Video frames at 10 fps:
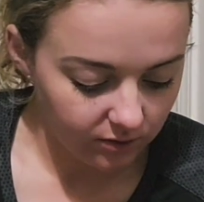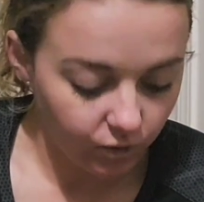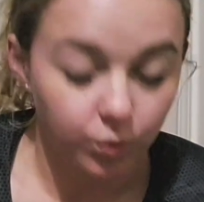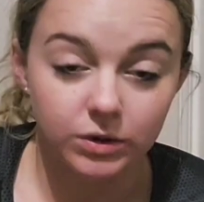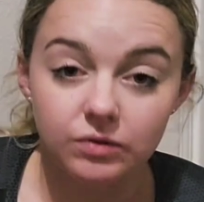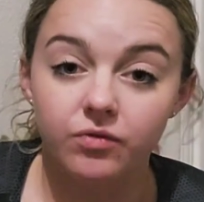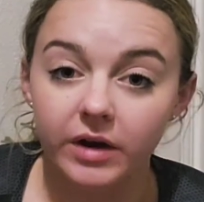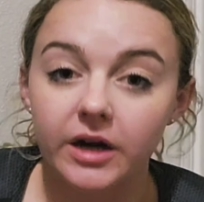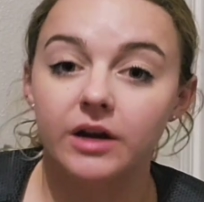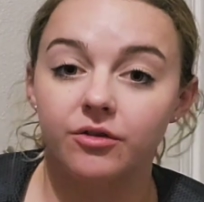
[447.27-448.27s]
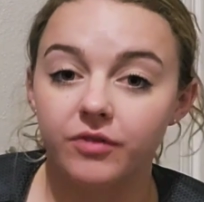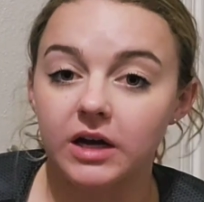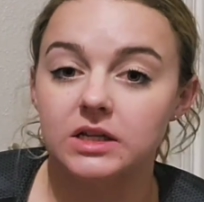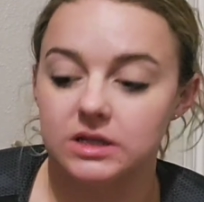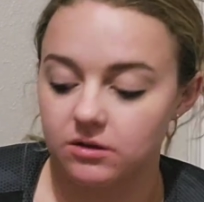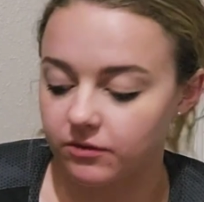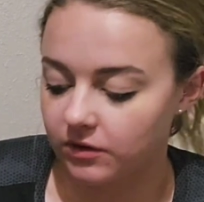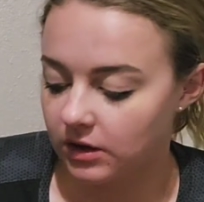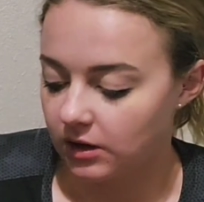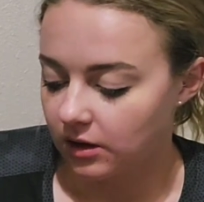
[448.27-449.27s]
was very effective.
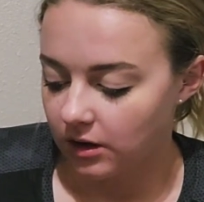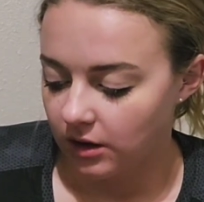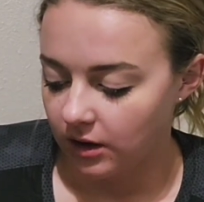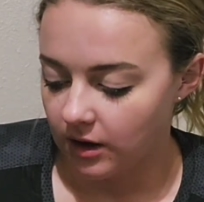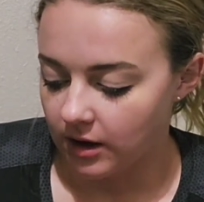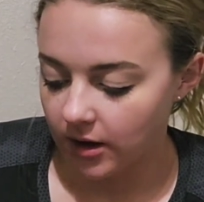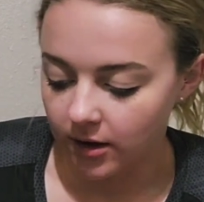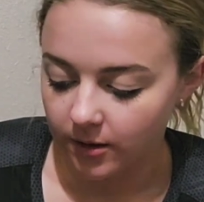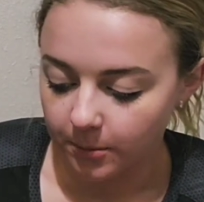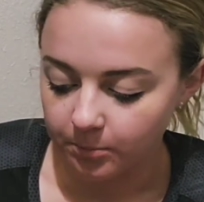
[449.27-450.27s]
I